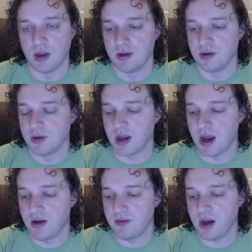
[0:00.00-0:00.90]
Do we
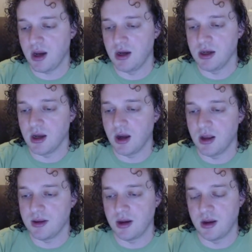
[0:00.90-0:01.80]
have any
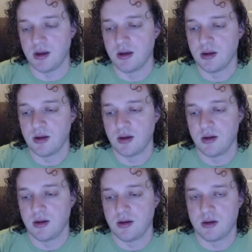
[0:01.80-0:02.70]
other
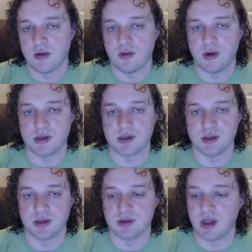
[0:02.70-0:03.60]

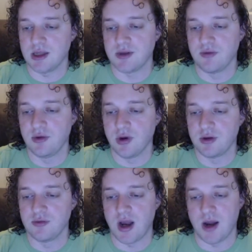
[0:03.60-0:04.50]
questions? Lots of
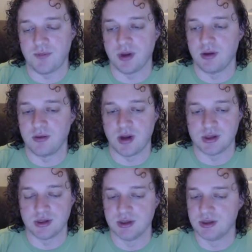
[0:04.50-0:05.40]
good grapple
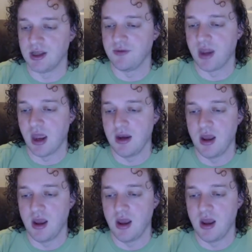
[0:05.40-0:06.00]
questions, Livgin.